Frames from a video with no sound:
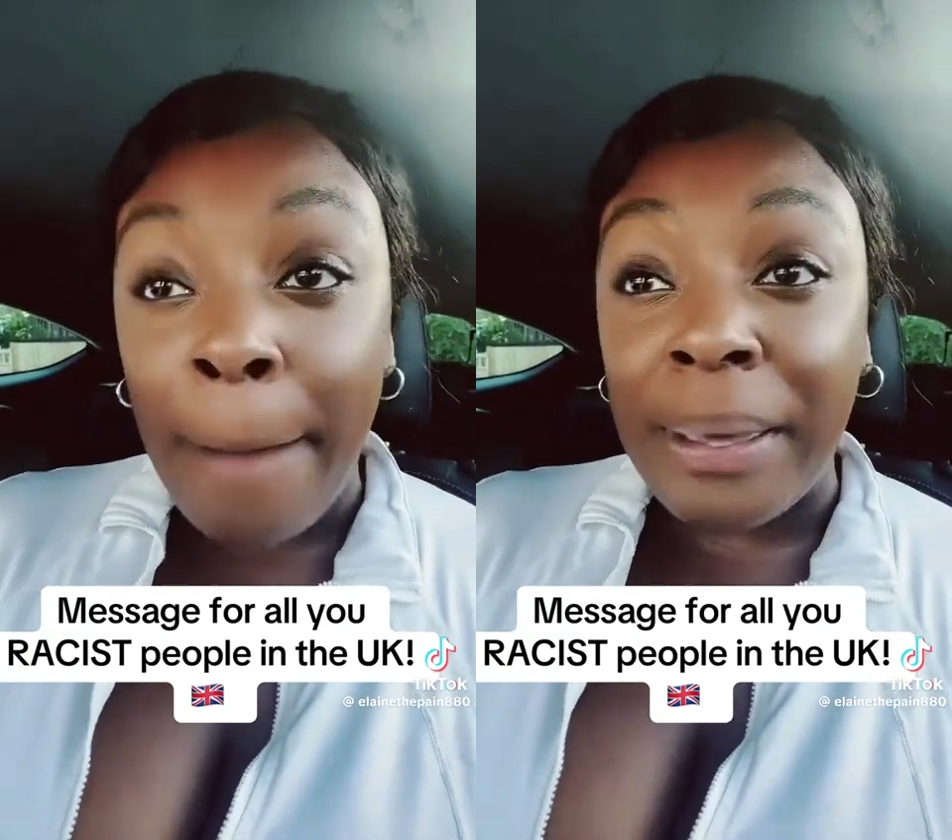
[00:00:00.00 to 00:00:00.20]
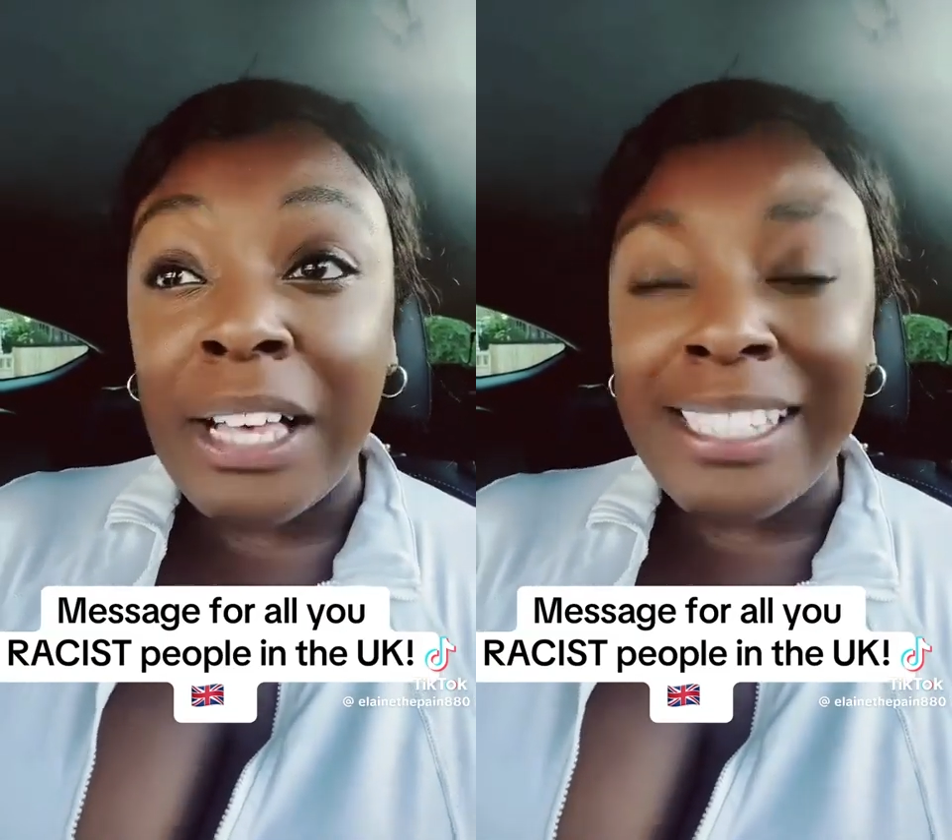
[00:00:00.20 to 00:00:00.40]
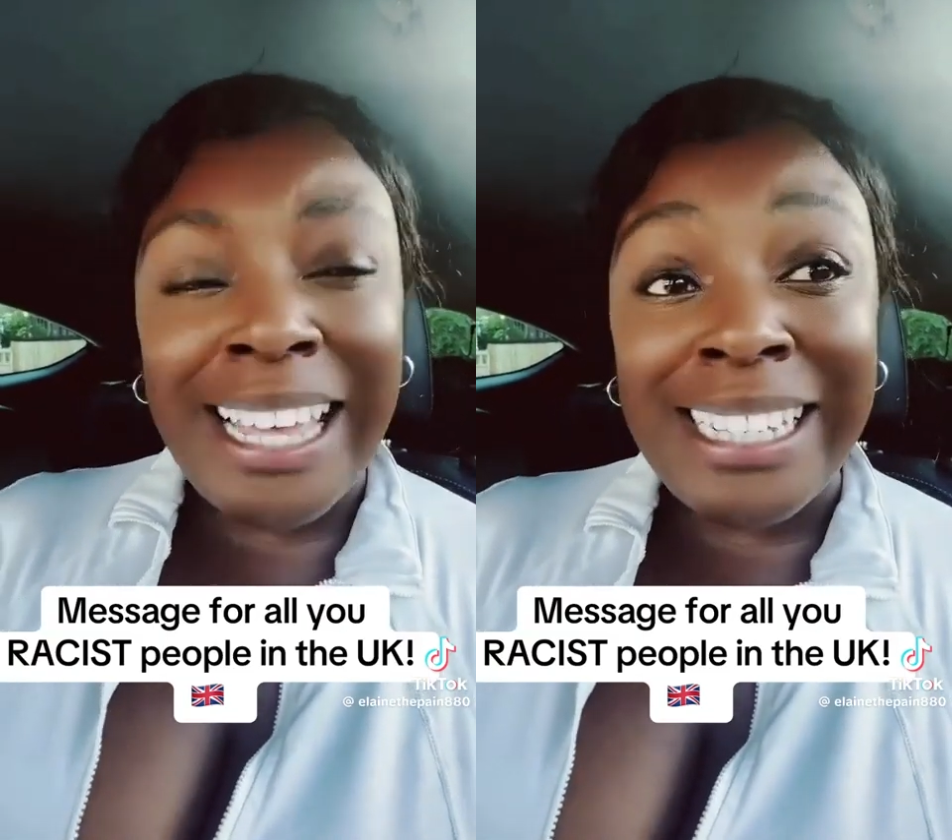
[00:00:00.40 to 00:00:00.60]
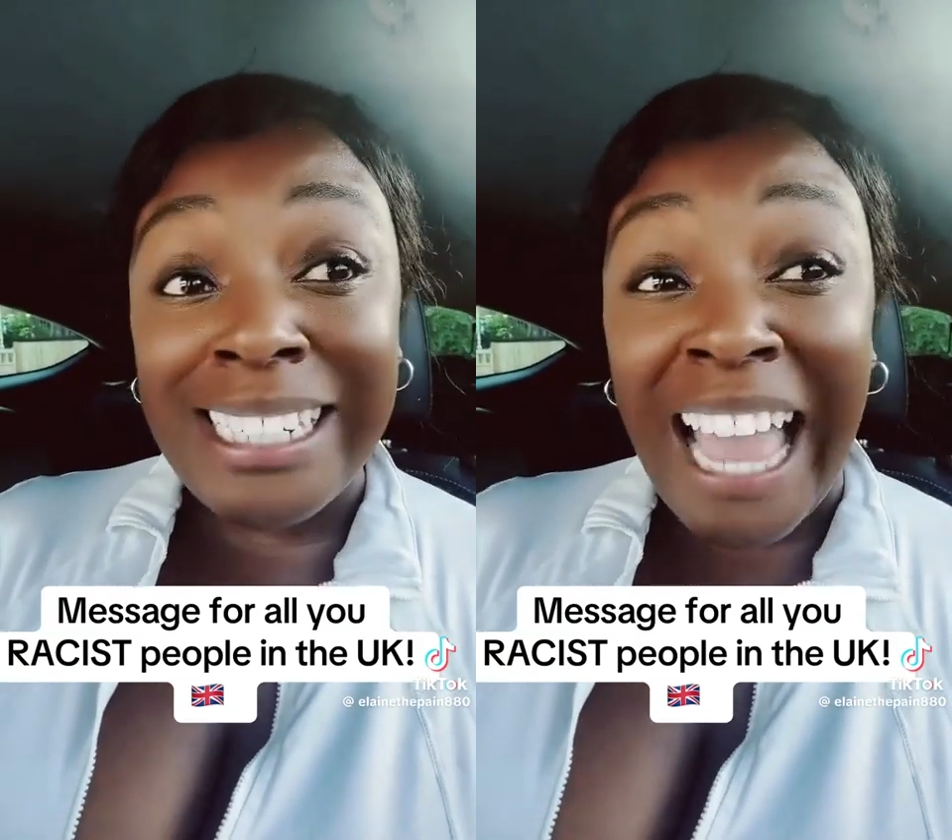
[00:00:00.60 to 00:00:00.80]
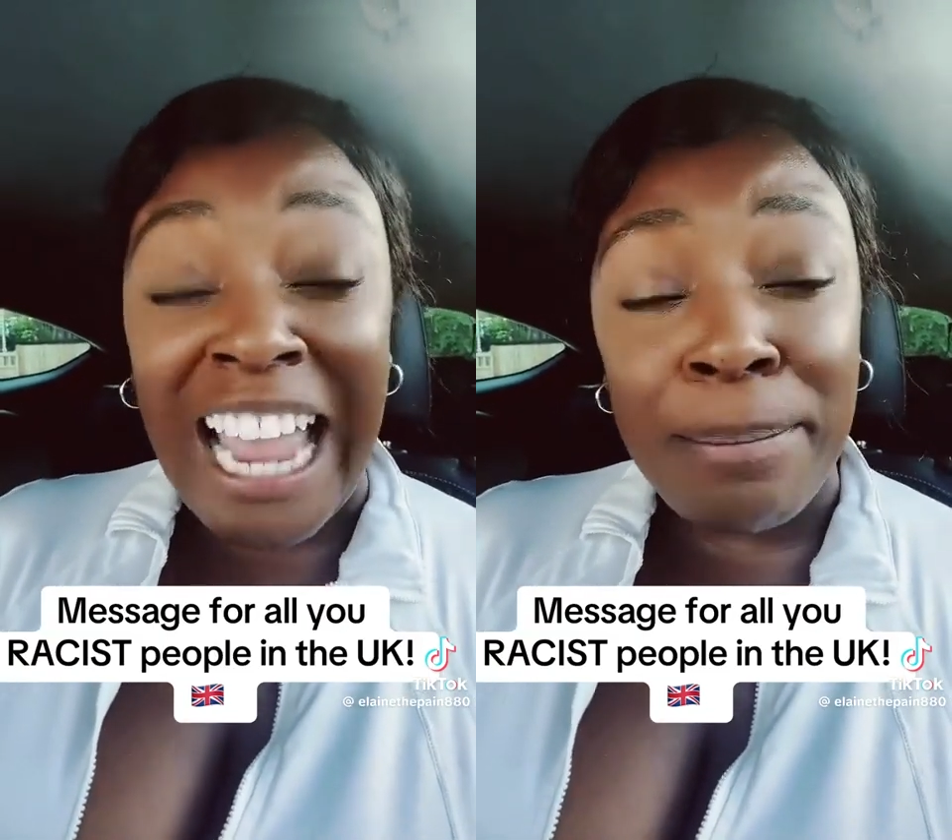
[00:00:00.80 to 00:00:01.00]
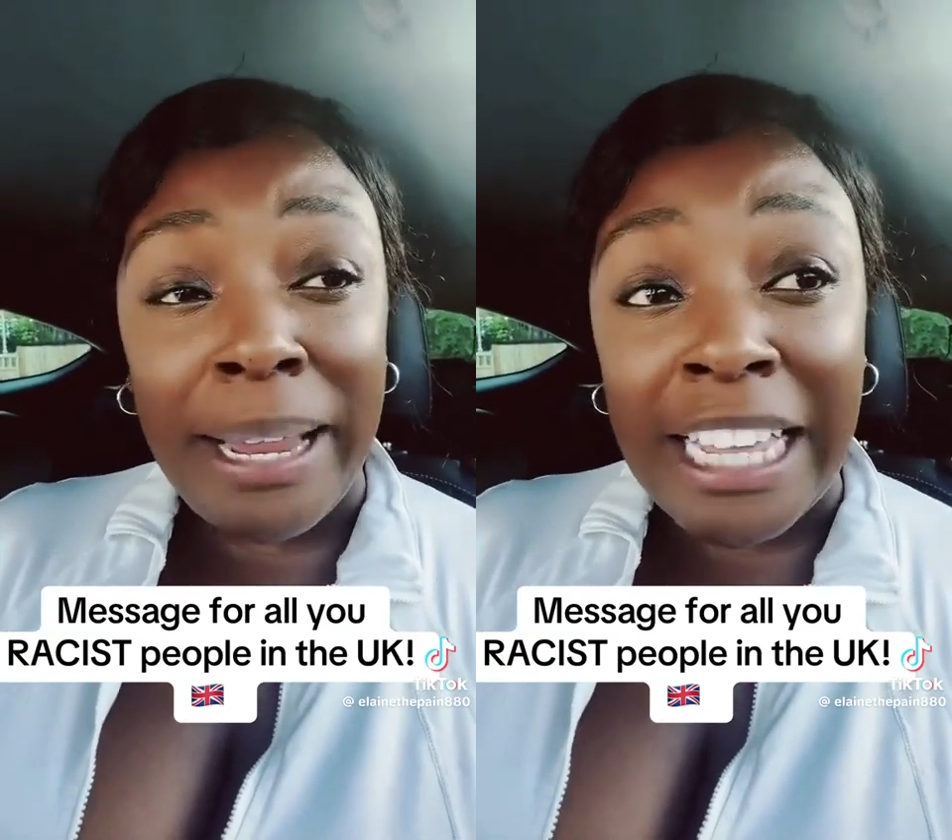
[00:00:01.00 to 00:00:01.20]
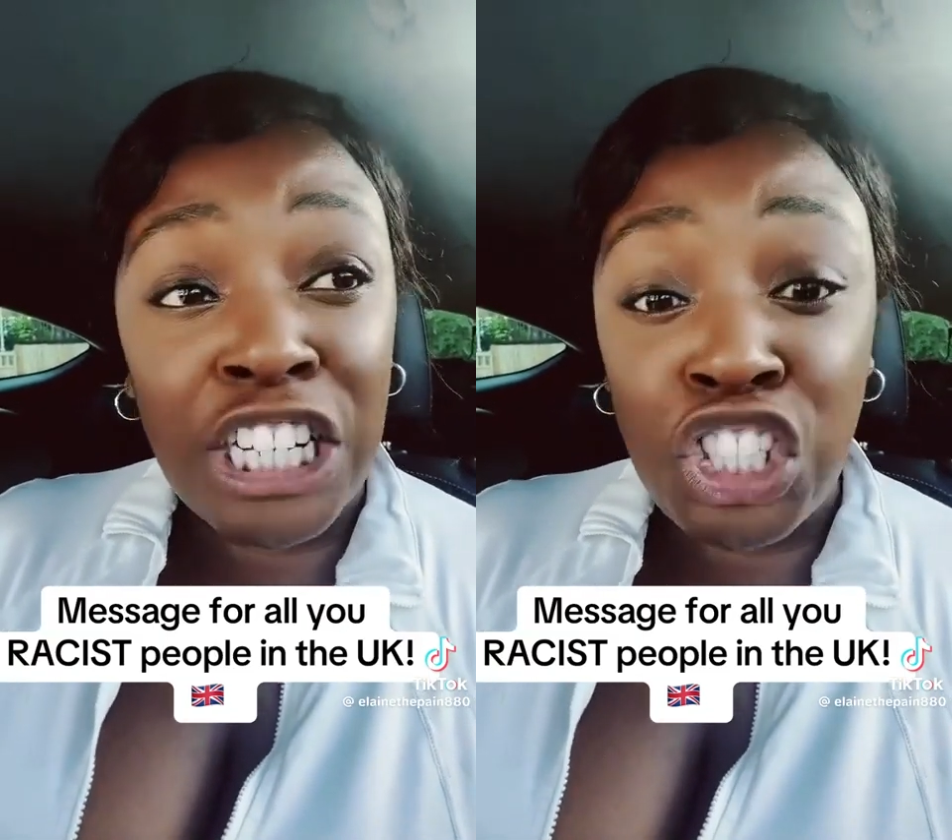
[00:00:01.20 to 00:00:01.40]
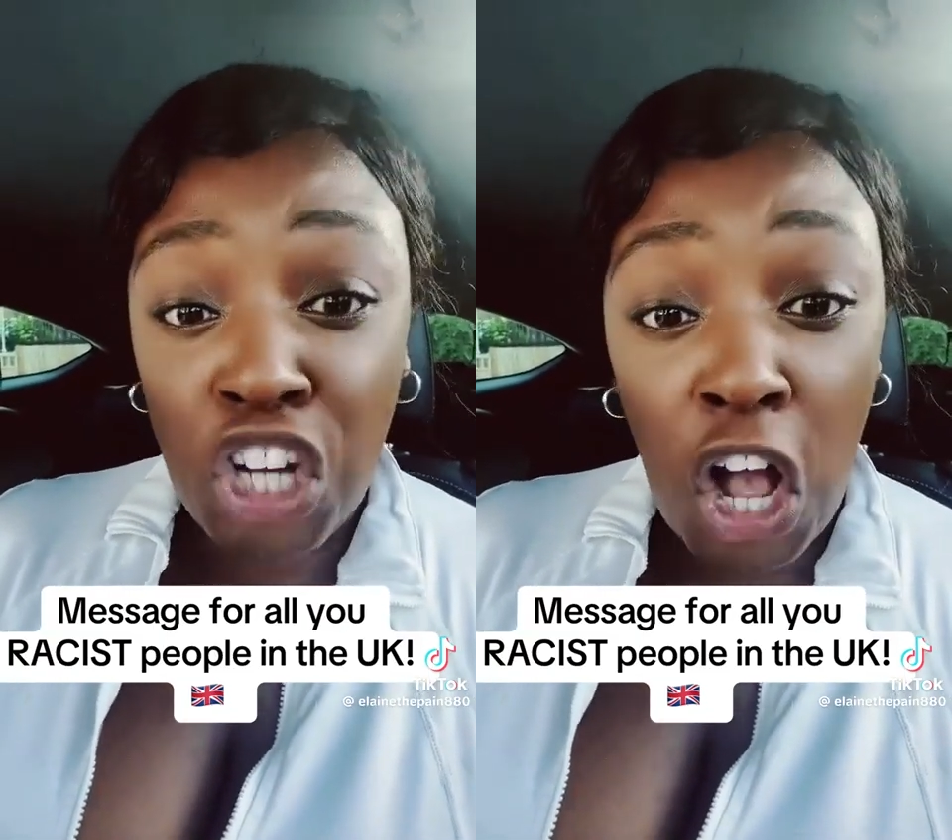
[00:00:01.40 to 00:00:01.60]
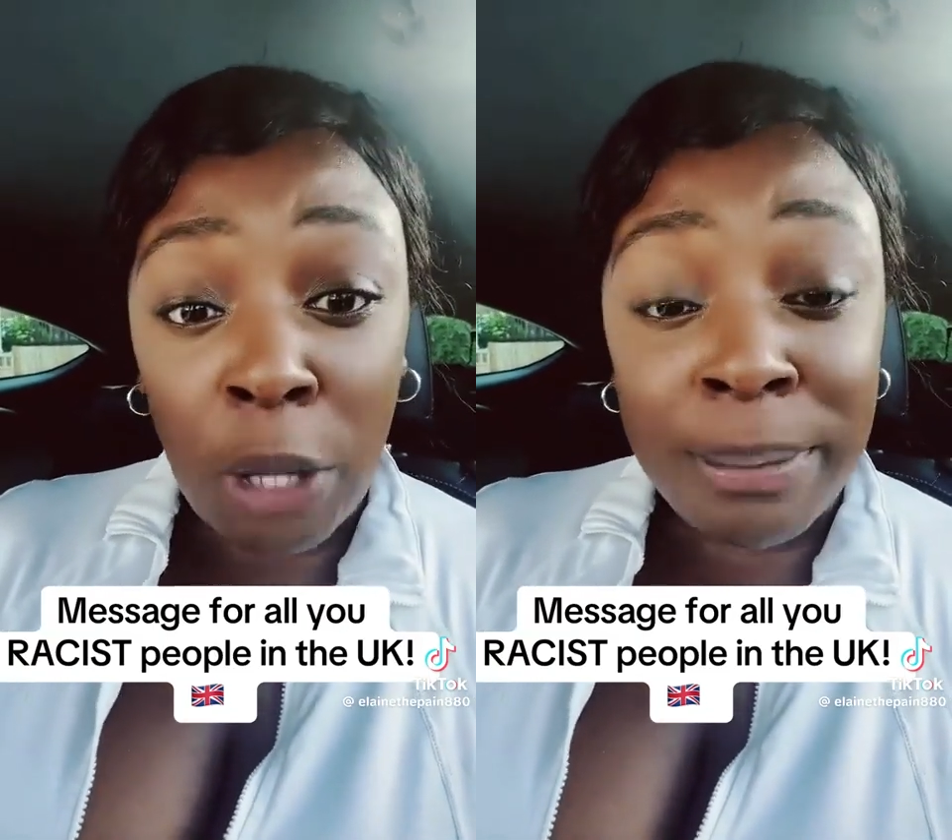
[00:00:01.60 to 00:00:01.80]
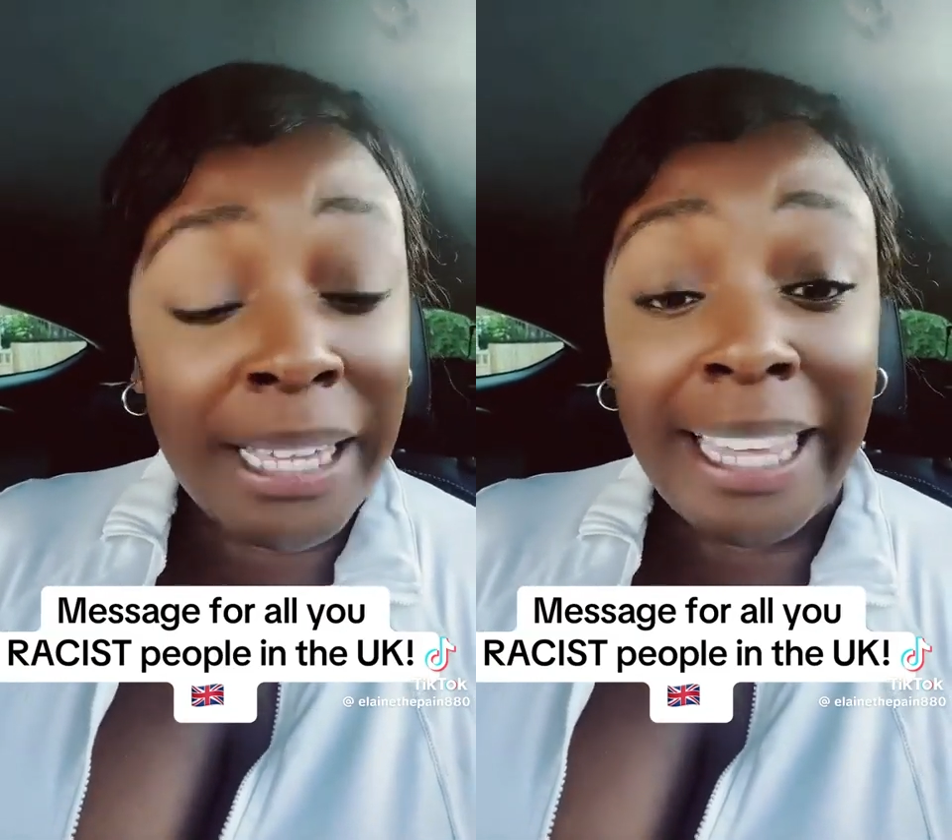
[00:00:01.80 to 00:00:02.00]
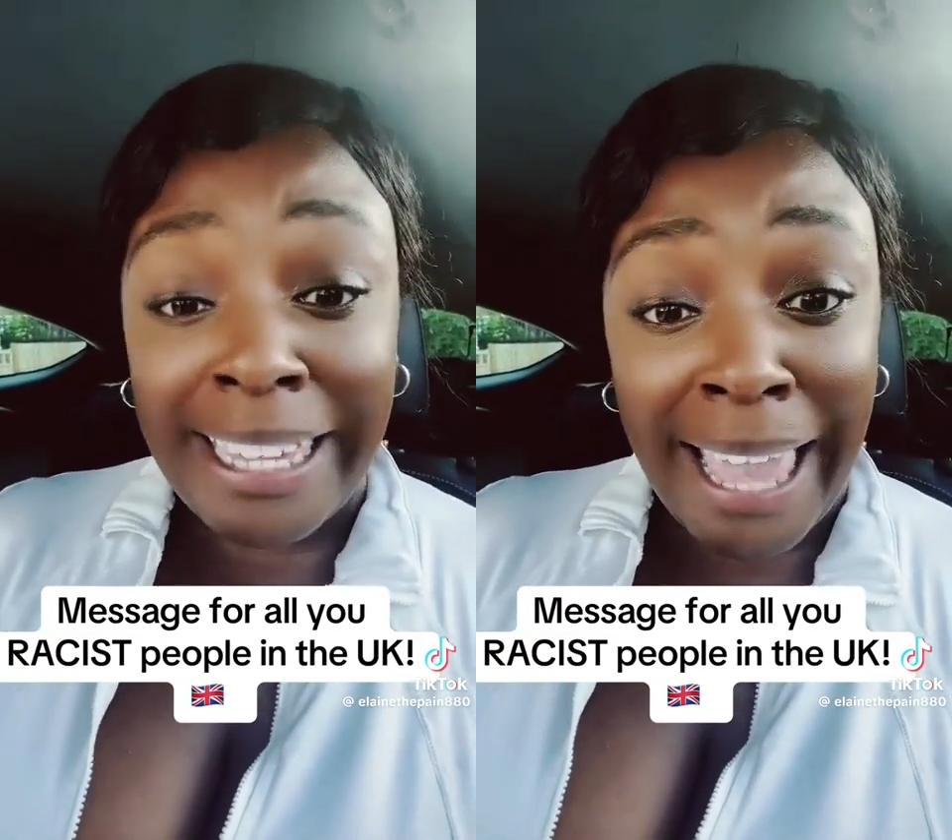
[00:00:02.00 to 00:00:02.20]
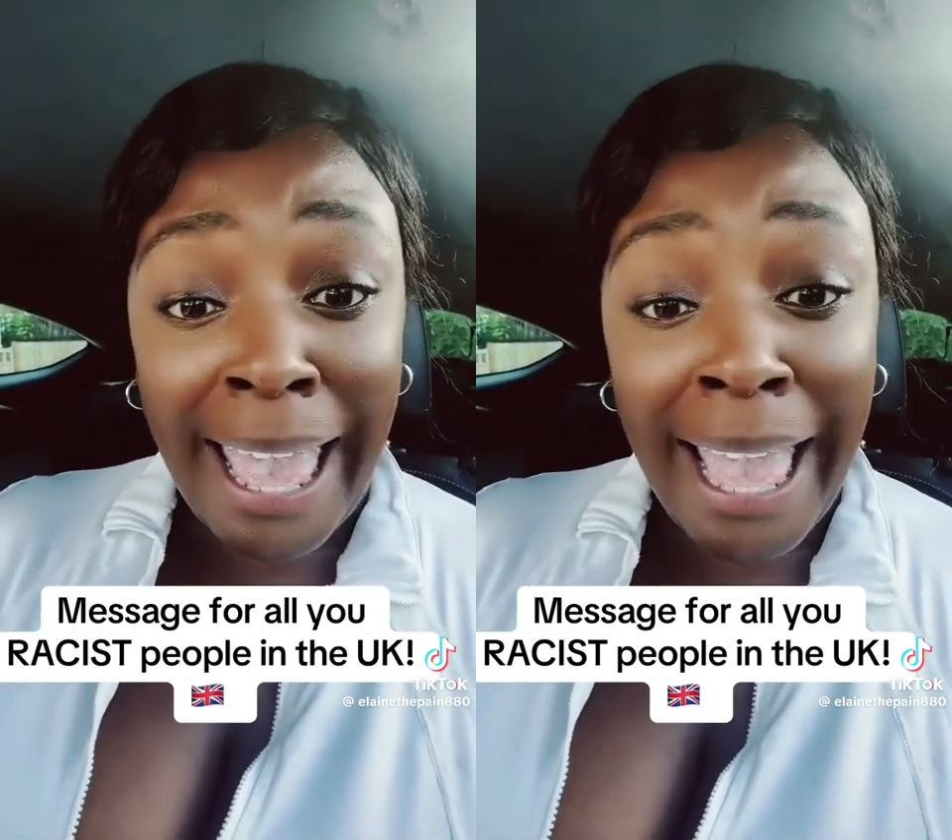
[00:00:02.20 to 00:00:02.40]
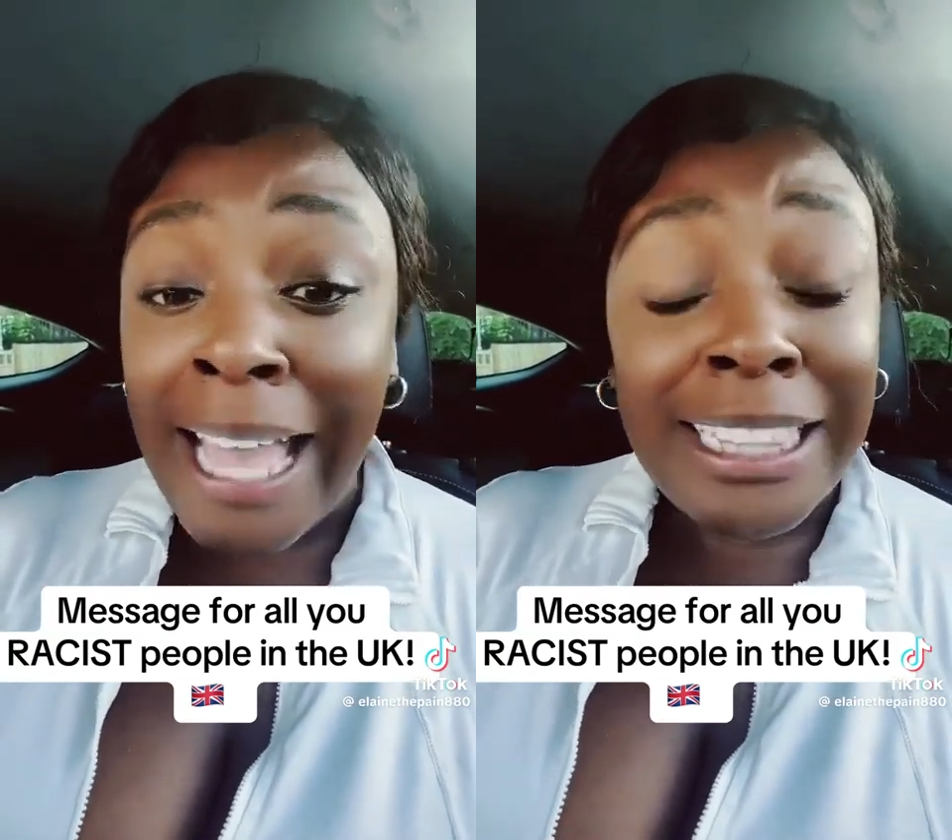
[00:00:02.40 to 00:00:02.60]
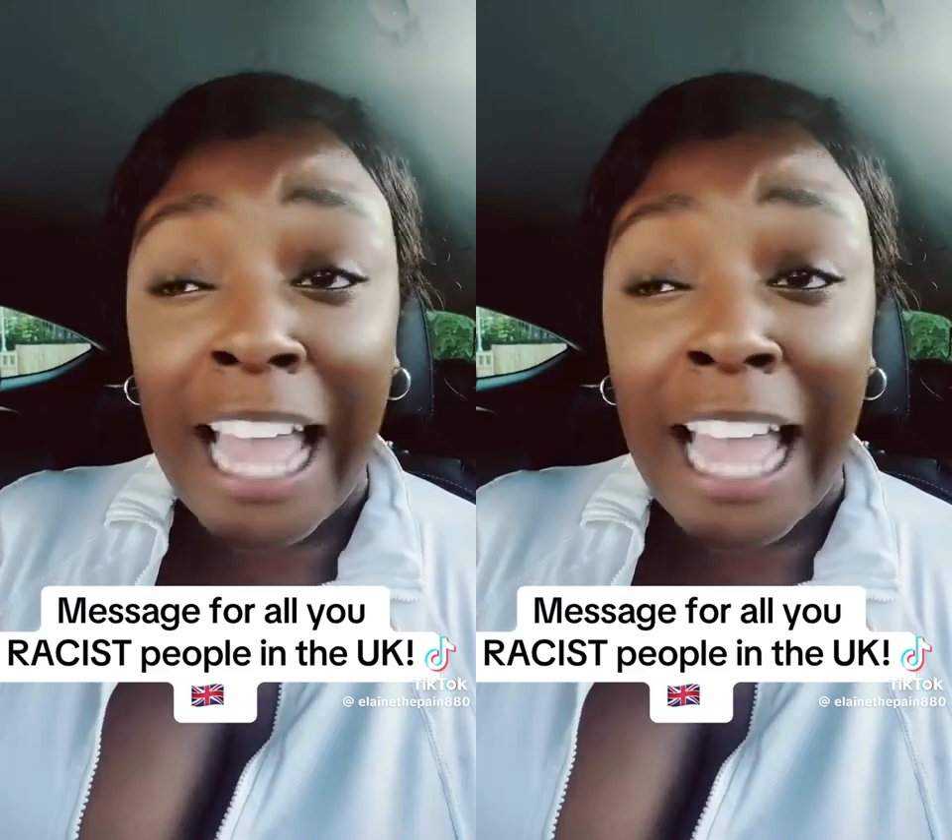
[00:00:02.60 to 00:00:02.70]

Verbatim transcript: Because there's 9 million jobs, yeah,